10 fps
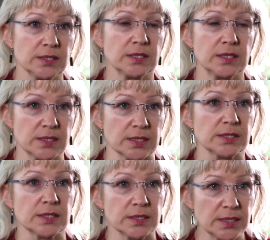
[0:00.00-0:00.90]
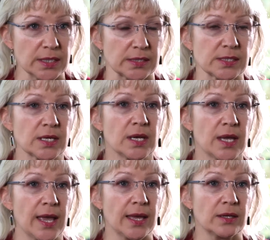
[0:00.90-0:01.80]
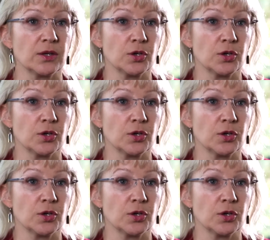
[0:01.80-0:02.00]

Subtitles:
and 6 and 6. And